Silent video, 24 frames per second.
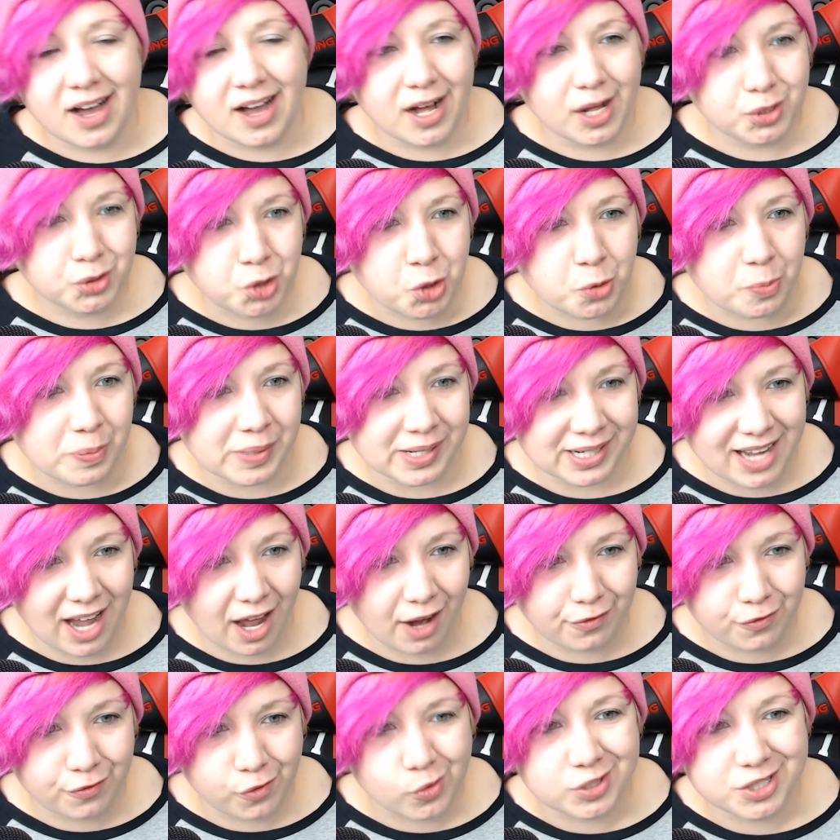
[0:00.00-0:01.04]
Lupin got
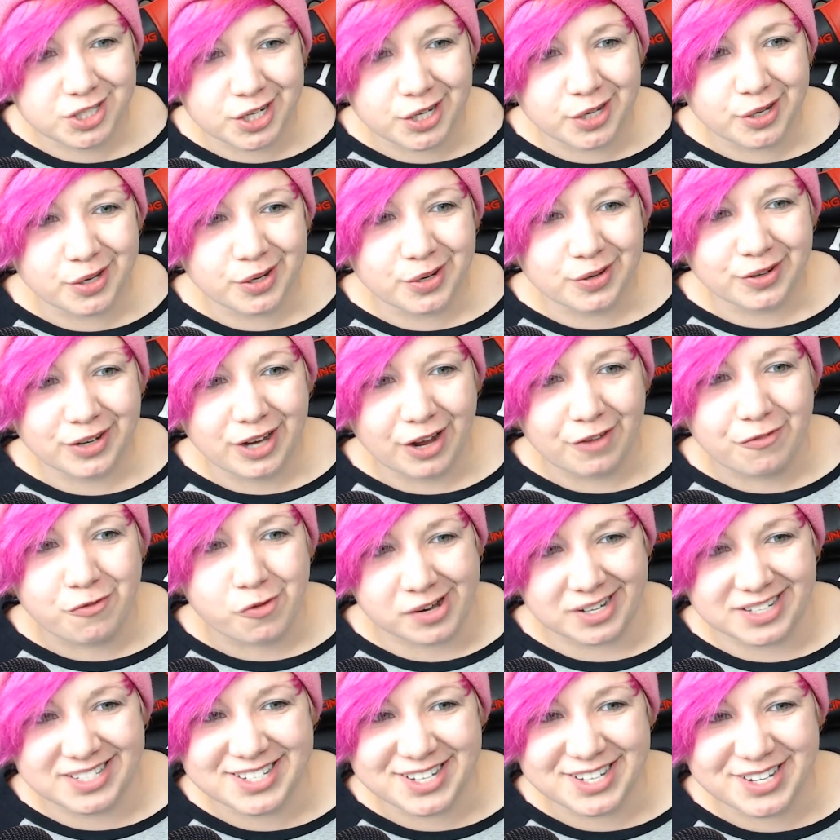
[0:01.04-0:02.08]
42, got
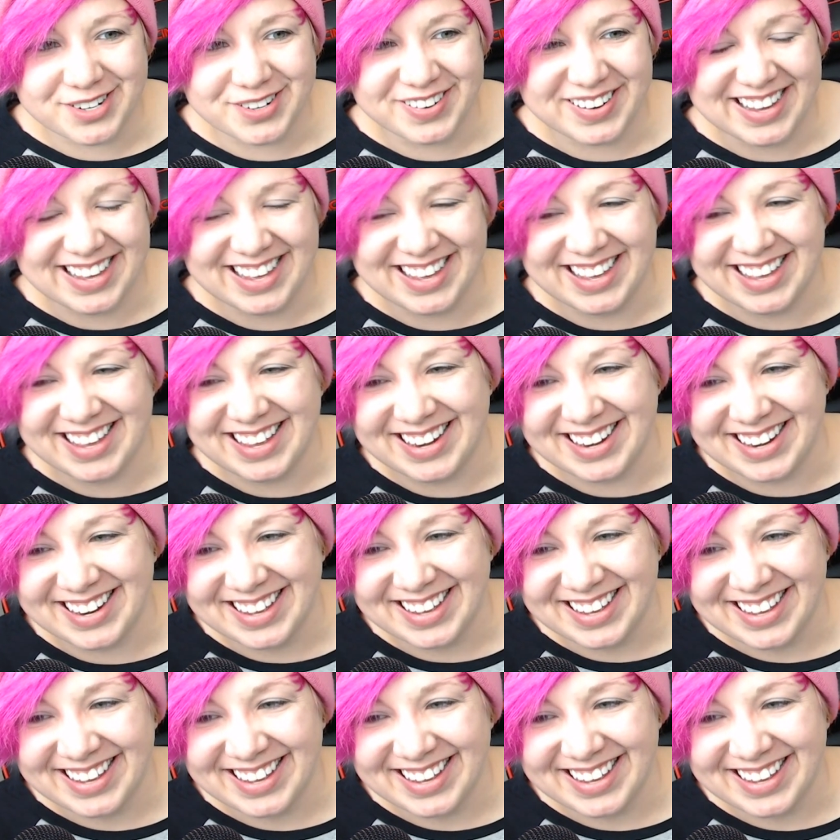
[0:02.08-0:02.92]
42, and